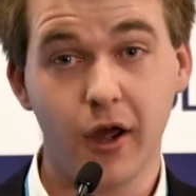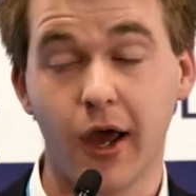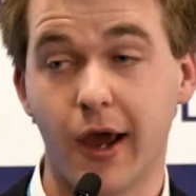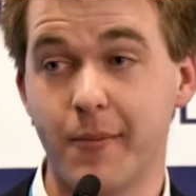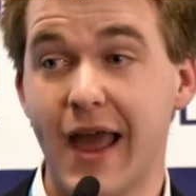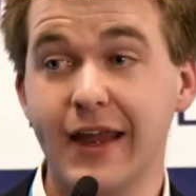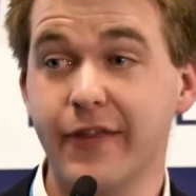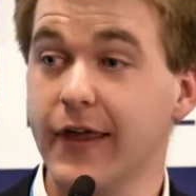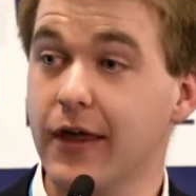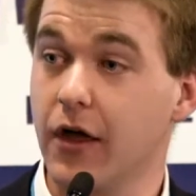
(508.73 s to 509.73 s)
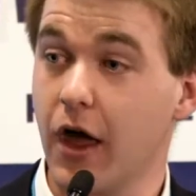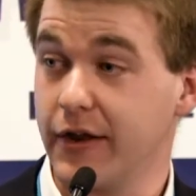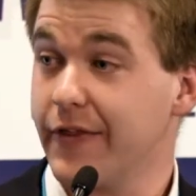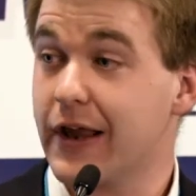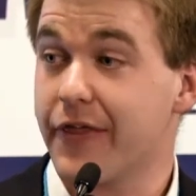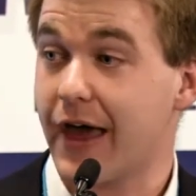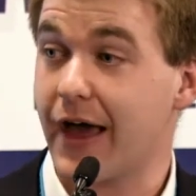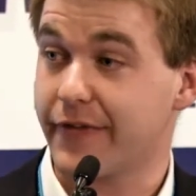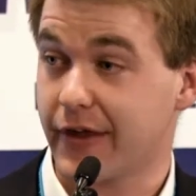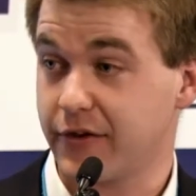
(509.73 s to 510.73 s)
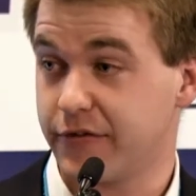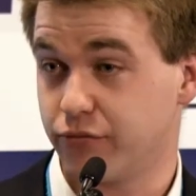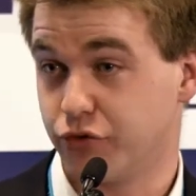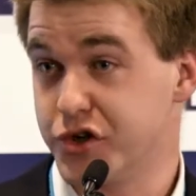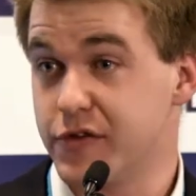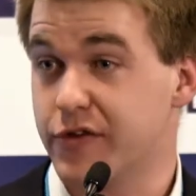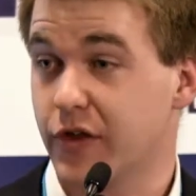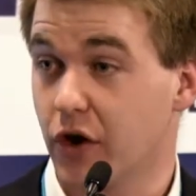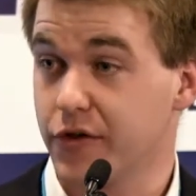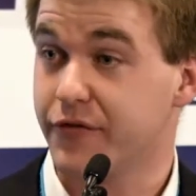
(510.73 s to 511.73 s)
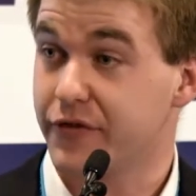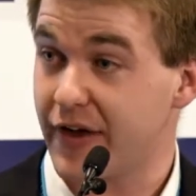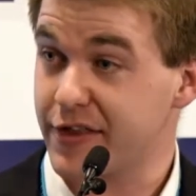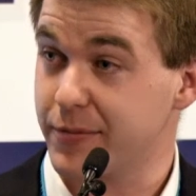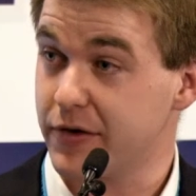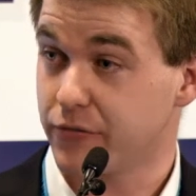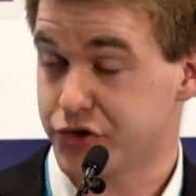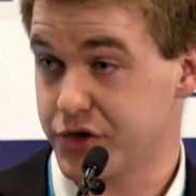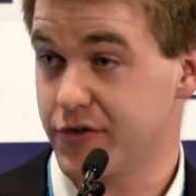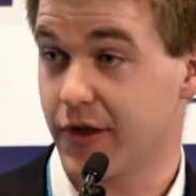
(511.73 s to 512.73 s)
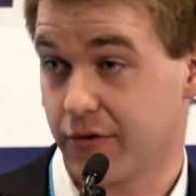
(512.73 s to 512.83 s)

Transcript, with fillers: Um, anything, anything like that that reduces the cost of investment and reduces,